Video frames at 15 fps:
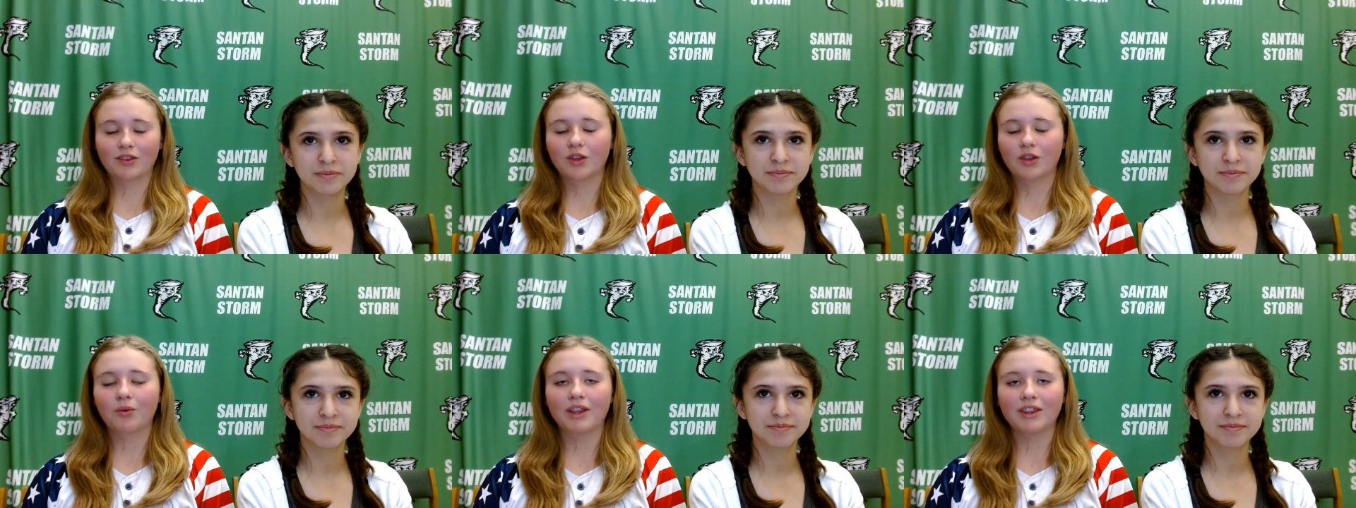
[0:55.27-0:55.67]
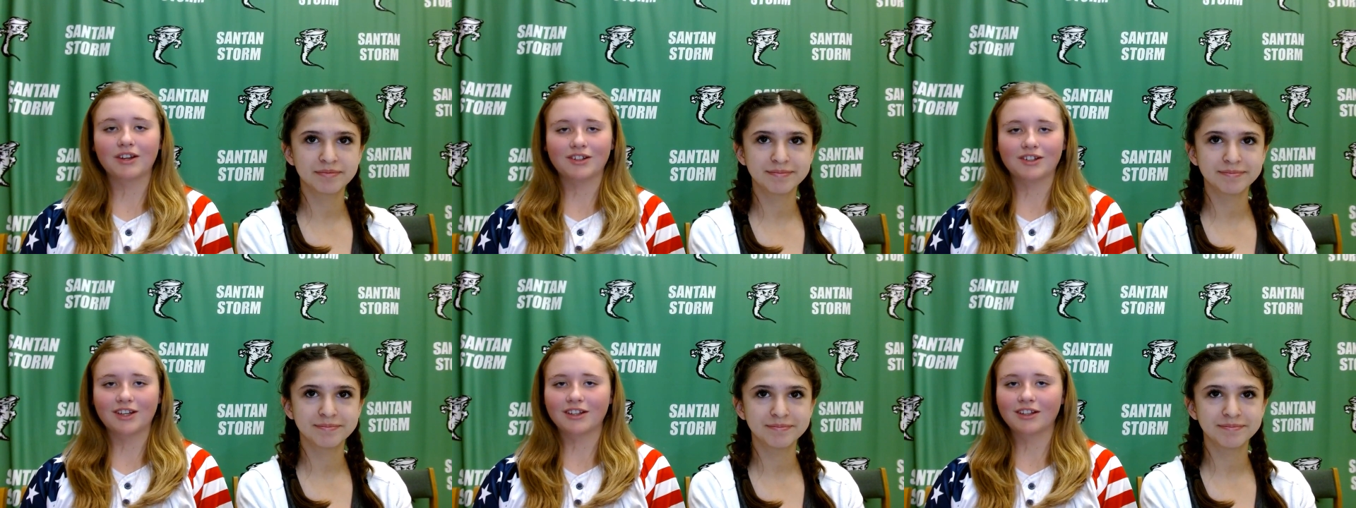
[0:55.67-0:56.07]
Speaker 1: The weather in
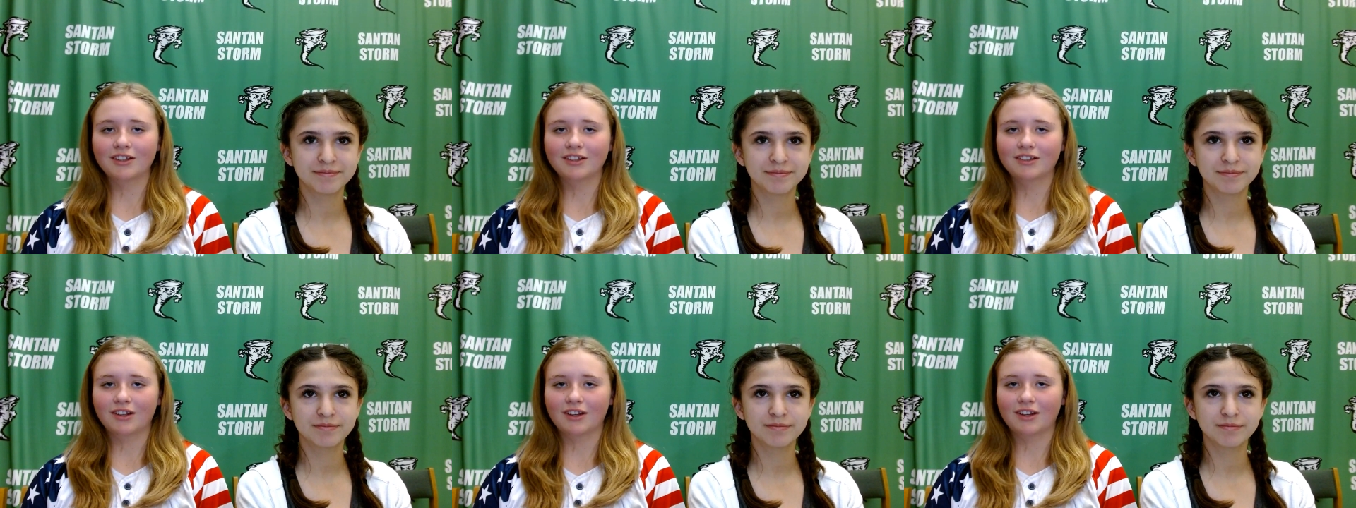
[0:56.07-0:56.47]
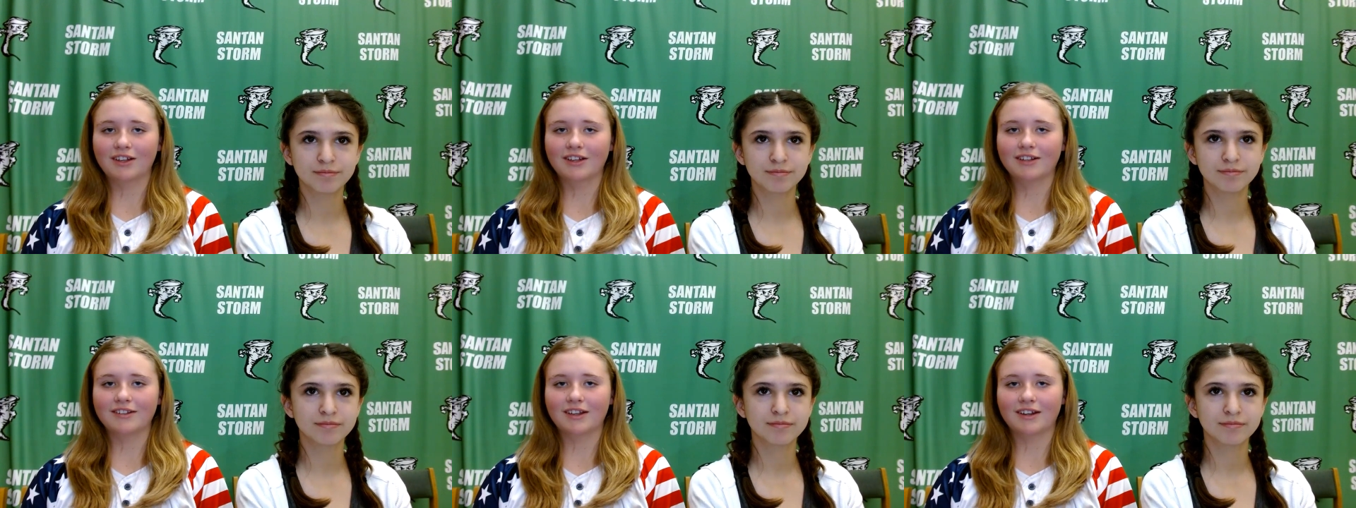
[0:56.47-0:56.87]
Chandler, Arizona
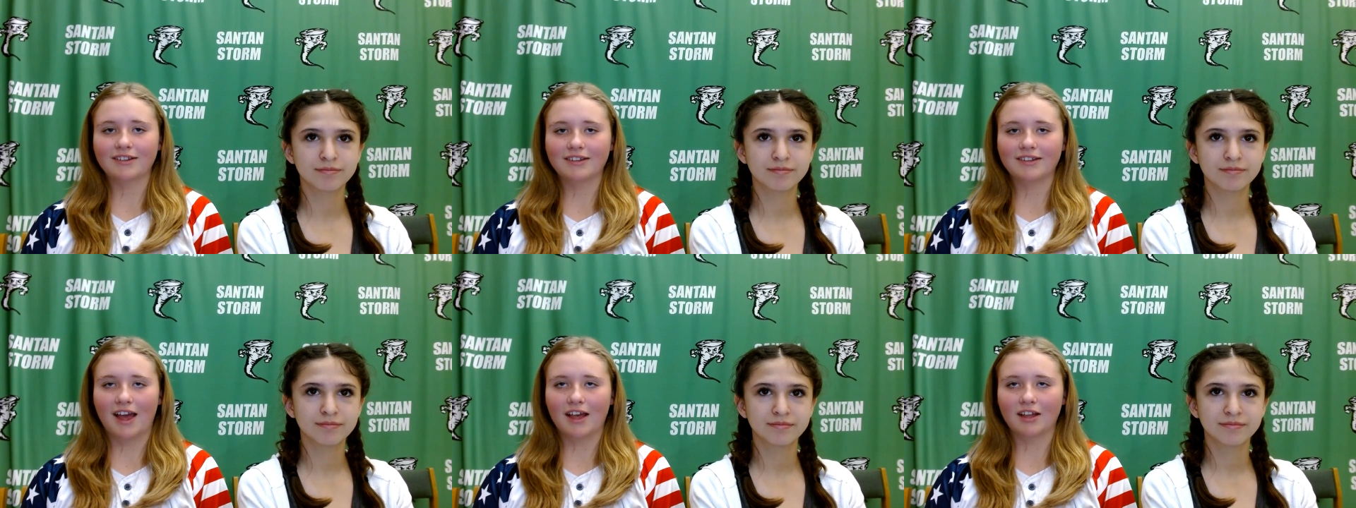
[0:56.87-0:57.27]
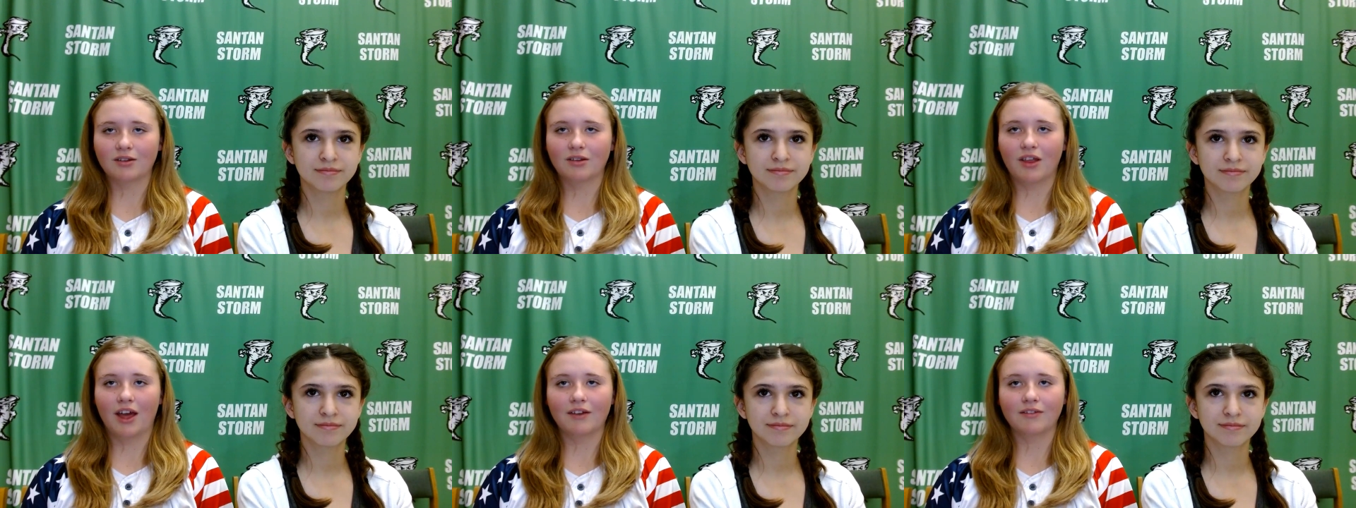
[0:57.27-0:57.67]
is sunny skies with
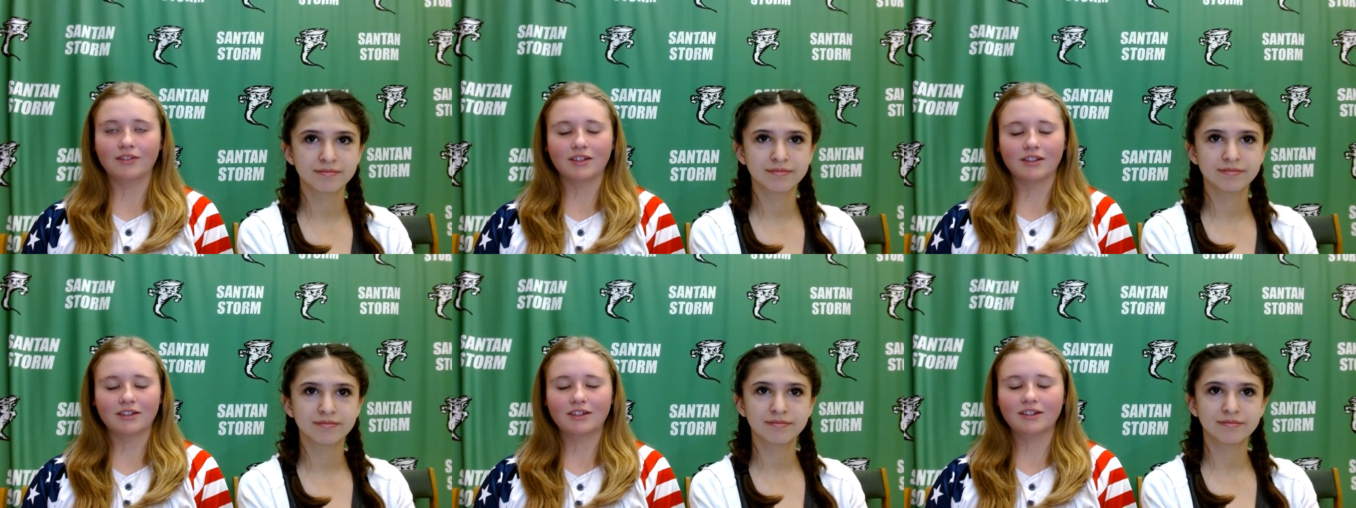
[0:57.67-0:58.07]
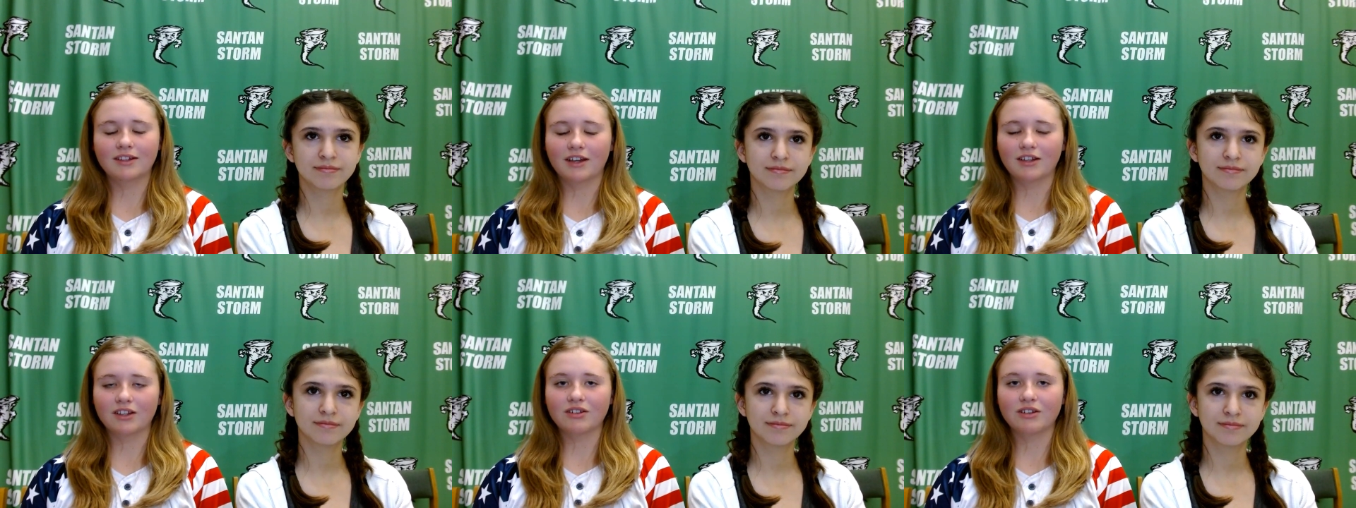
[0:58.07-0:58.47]
highs
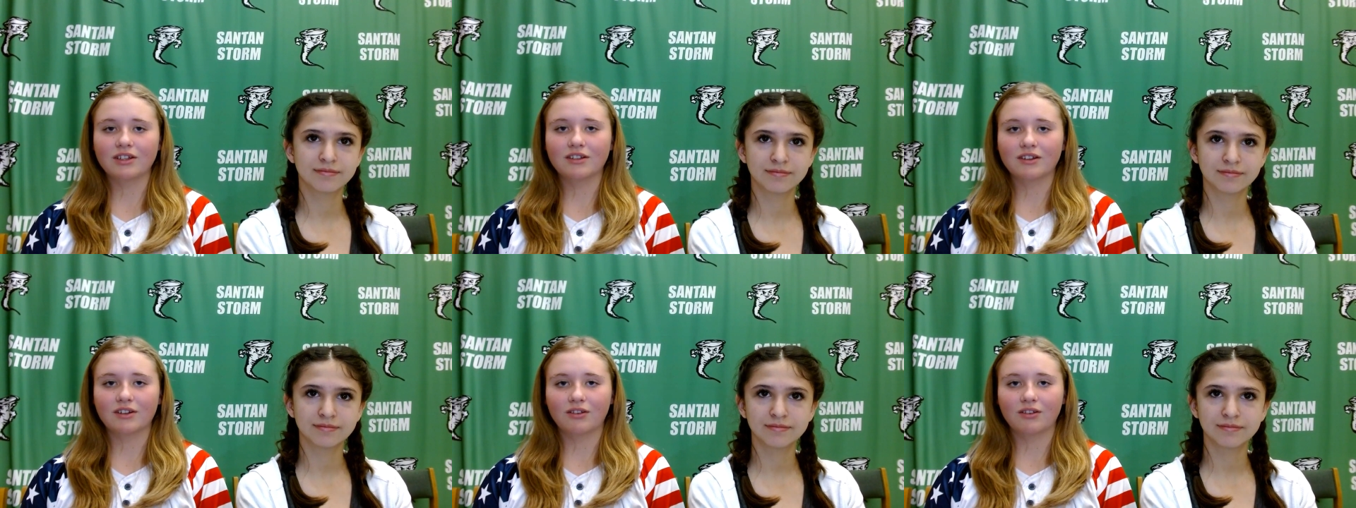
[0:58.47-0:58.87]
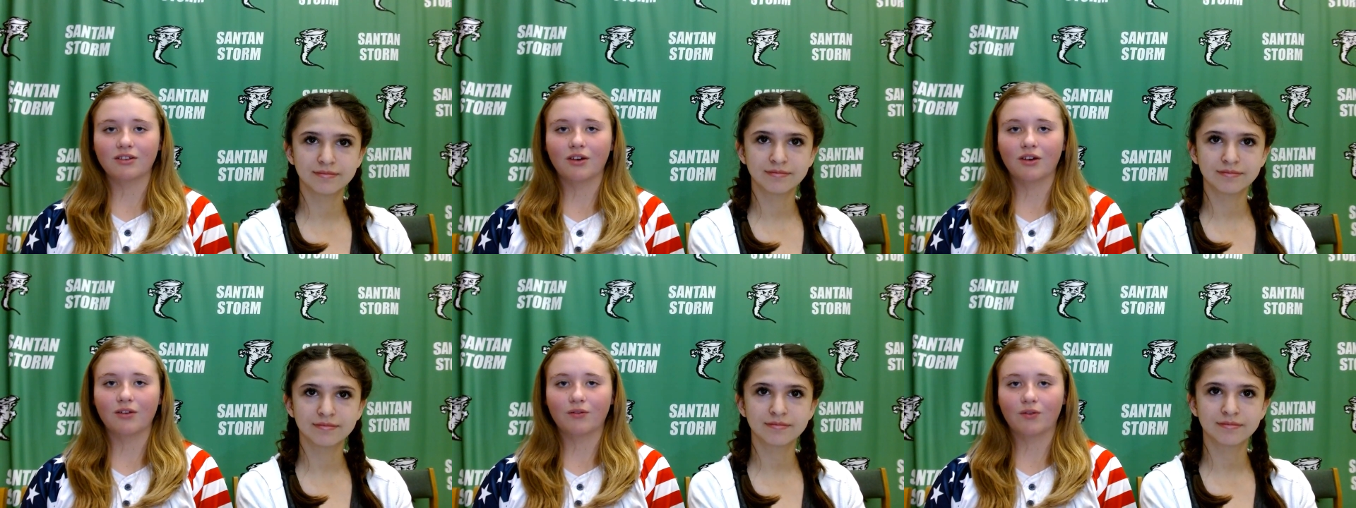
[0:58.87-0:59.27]
69 degrees and
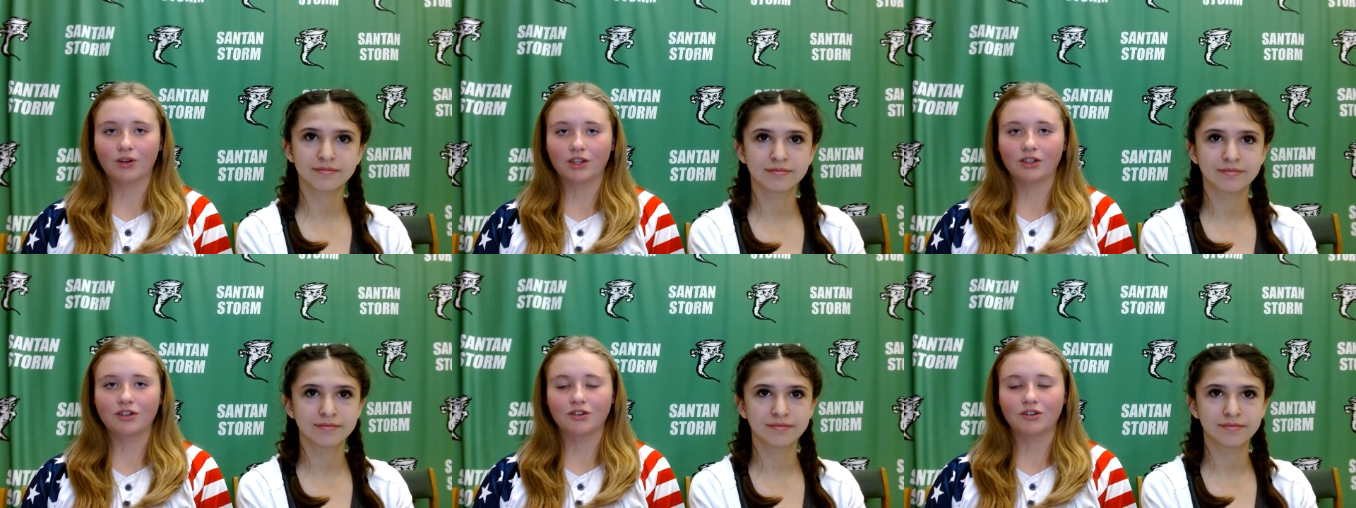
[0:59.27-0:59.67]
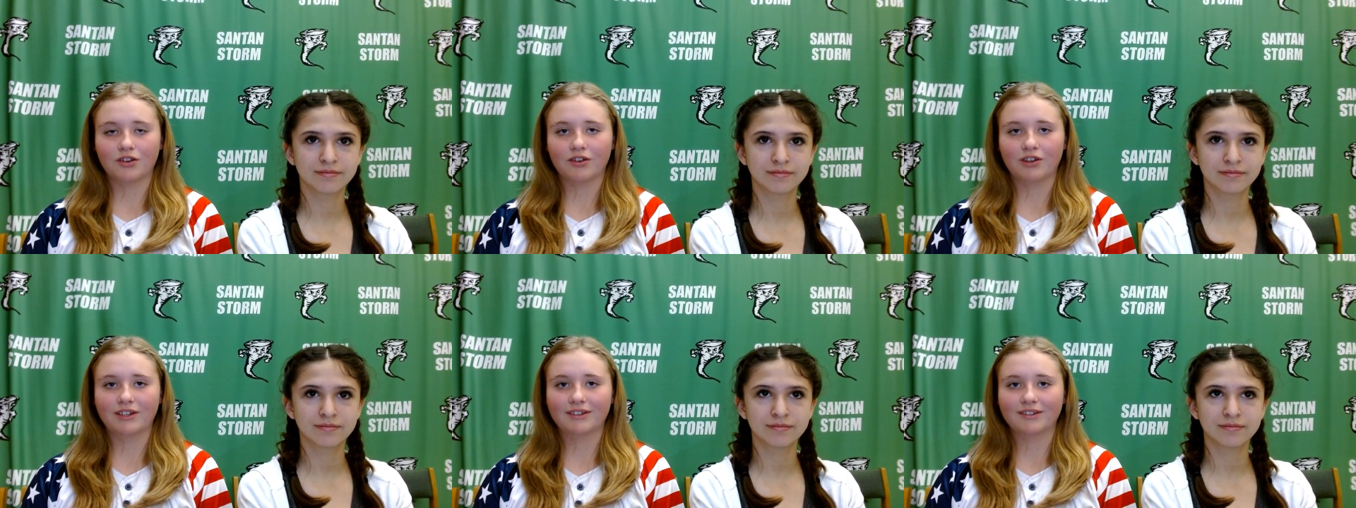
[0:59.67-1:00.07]
low 42
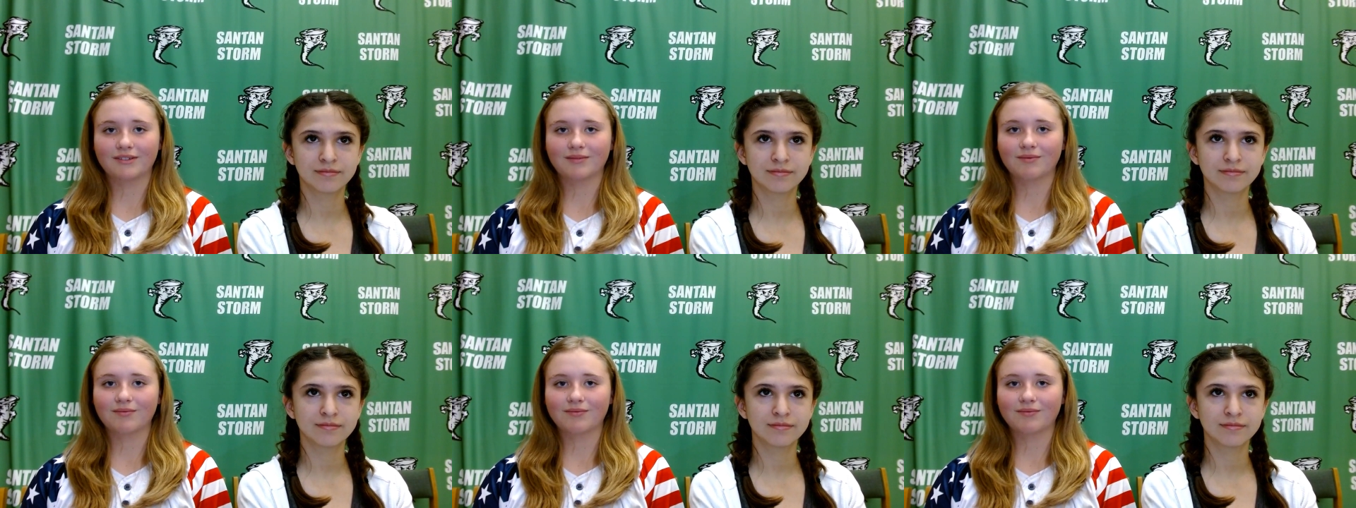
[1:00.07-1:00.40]
degrees.